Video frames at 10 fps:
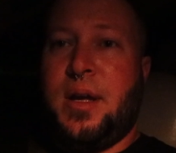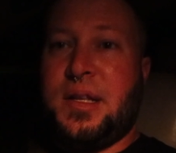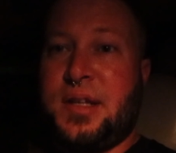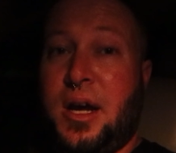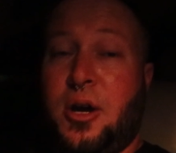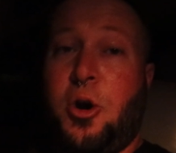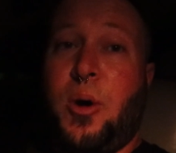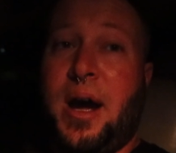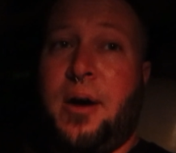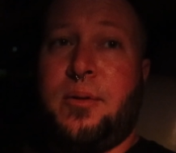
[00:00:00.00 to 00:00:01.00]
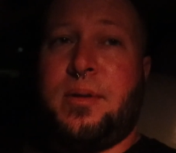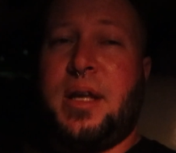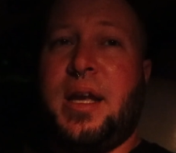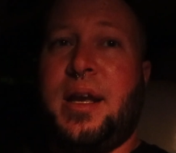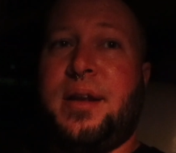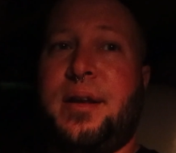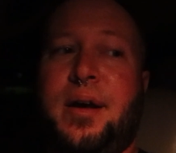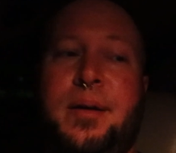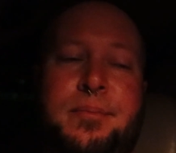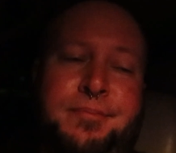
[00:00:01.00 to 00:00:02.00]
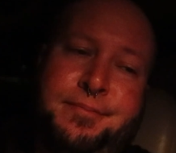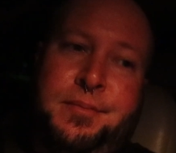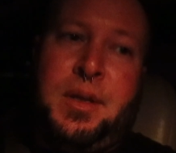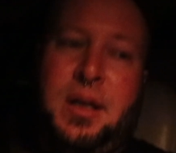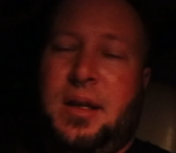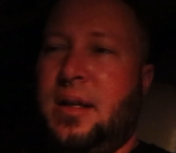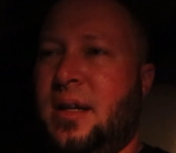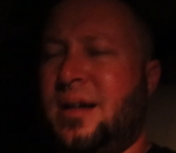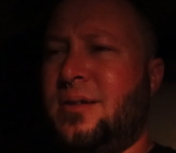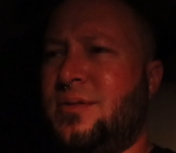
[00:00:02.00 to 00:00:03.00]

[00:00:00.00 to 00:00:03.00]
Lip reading: Tahoe out and you know,